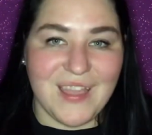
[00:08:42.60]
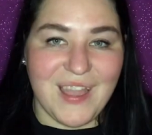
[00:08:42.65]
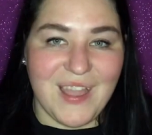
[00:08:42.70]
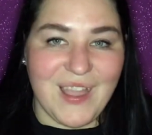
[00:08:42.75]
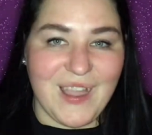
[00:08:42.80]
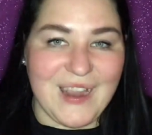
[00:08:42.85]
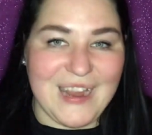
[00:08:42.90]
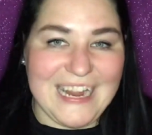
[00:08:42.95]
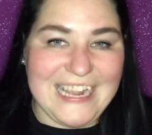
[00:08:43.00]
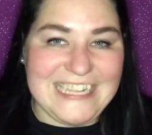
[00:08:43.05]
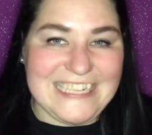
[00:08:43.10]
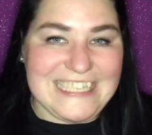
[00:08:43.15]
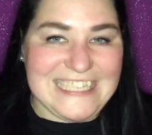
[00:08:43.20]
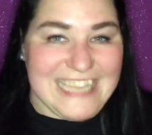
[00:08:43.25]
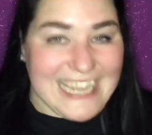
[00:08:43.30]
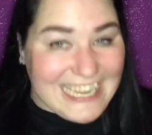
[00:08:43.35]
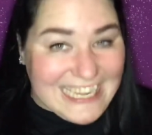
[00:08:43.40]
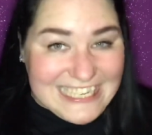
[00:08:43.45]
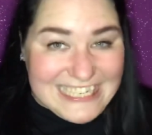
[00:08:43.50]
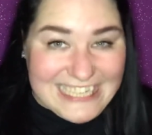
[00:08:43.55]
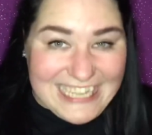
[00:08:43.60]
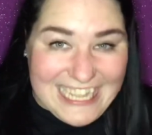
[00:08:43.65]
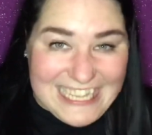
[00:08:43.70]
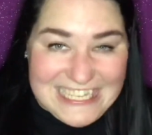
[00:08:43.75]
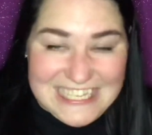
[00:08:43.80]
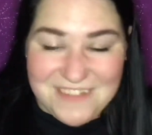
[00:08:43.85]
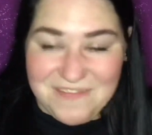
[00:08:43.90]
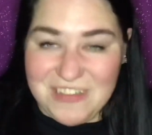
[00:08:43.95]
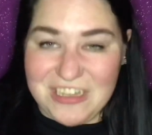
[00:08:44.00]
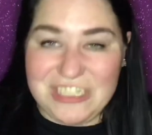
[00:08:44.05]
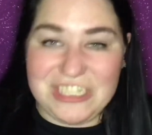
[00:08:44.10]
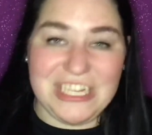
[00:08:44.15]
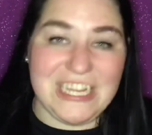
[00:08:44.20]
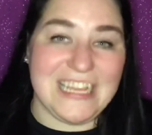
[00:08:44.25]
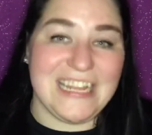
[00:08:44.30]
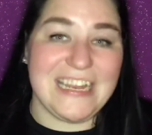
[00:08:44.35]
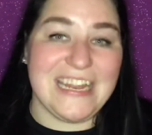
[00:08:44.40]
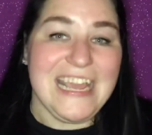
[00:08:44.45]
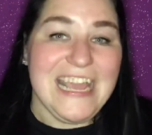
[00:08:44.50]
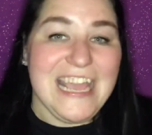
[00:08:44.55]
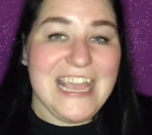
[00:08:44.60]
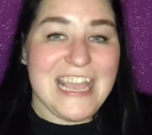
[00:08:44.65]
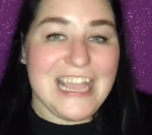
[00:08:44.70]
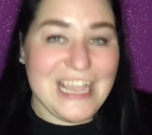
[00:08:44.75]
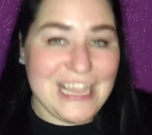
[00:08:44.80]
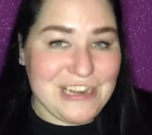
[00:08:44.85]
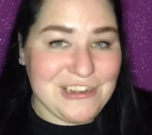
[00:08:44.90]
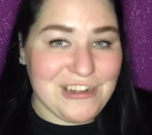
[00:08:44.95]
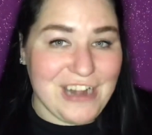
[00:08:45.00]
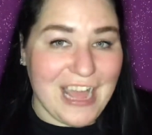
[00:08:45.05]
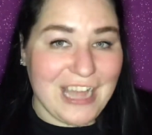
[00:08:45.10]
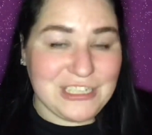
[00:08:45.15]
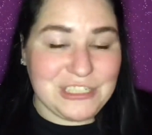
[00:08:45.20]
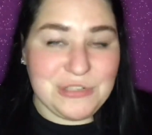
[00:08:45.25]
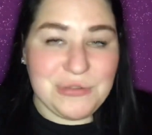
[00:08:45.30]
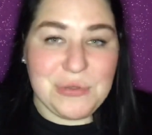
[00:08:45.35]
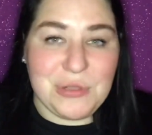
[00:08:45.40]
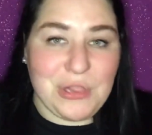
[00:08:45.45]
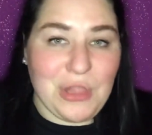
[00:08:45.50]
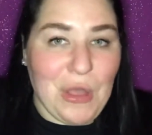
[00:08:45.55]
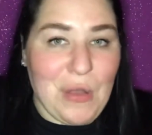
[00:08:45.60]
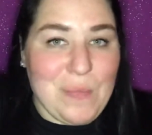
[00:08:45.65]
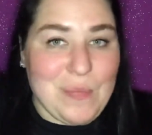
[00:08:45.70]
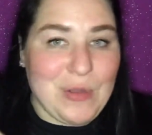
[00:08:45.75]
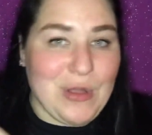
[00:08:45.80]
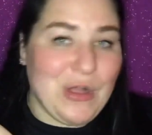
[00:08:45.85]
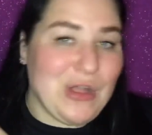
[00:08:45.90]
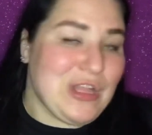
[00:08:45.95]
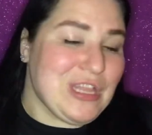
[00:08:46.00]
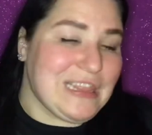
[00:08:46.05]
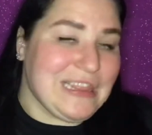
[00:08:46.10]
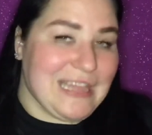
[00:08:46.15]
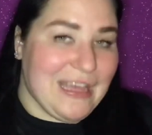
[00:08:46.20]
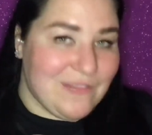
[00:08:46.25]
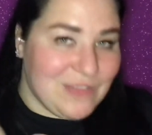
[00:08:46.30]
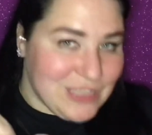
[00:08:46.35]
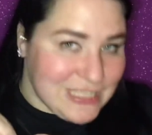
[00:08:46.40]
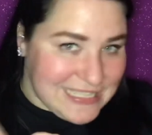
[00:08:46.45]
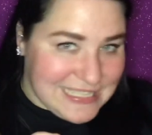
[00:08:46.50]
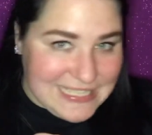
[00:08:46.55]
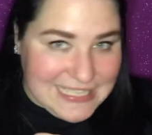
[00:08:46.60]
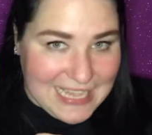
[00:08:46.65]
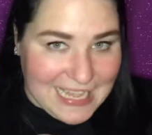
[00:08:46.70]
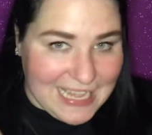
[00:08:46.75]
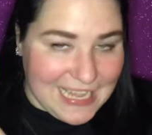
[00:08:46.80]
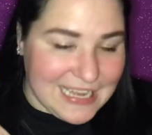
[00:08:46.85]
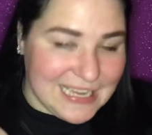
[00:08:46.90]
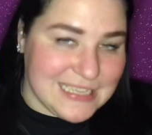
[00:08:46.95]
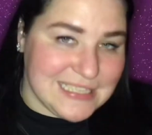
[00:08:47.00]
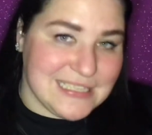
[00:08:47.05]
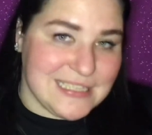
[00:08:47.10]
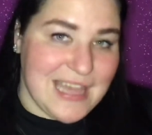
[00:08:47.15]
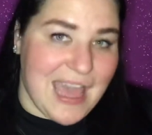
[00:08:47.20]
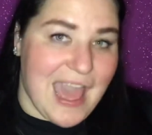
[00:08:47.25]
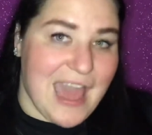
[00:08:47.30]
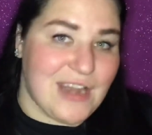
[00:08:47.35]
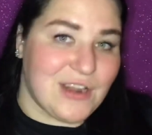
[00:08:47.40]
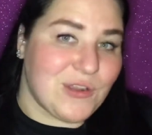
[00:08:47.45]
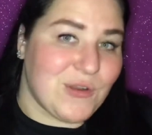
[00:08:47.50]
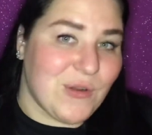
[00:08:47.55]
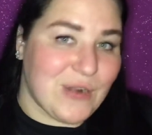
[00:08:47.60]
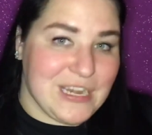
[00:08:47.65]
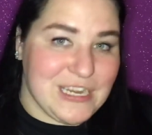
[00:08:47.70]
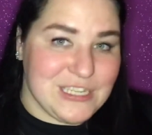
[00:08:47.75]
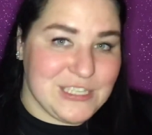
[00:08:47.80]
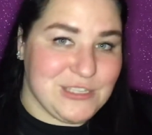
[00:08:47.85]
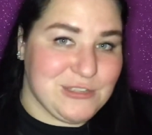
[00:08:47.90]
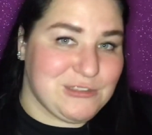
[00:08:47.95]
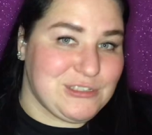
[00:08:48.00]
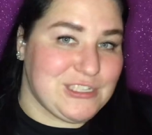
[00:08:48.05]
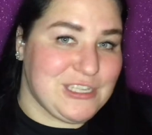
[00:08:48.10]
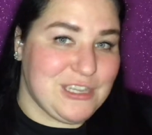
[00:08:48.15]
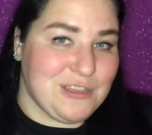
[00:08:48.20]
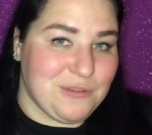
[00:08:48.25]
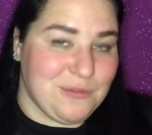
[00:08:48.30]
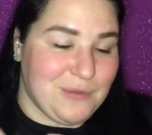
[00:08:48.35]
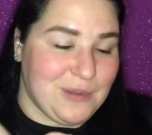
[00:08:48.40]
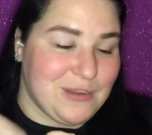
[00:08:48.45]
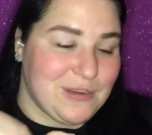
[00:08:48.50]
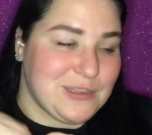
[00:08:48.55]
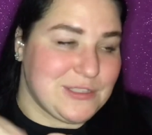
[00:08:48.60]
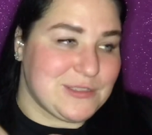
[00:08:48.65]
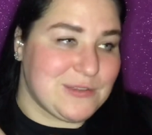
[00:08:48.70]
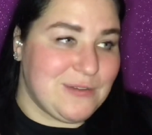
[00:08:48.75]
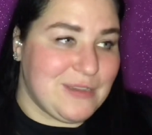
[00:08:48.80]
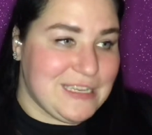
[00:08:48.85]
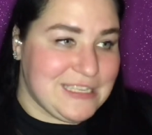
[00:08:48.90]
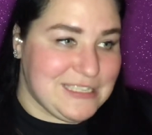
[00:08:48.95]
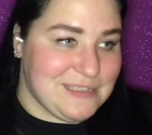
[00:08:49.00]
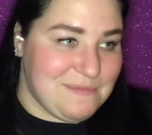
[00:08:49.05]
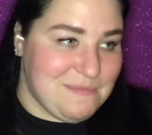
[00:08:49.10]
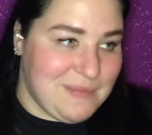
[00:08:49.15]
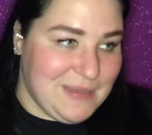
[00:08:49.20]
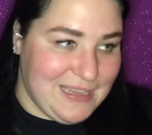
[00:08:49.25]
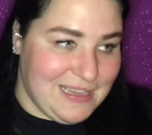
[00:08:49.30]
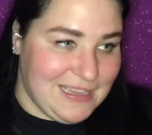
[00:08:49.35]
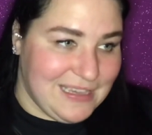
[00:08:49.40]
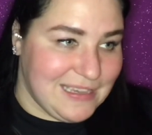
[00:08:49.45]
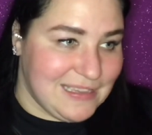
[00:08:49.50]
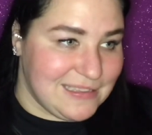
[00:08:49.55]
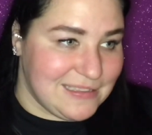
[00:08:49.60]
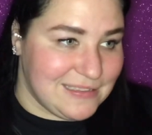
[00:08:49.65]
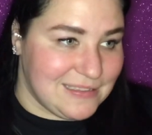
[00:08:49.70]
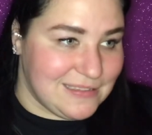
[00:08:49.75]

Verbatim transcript: All right, second to last division, International Global Level 6, and according to Sushi, the winner is going to be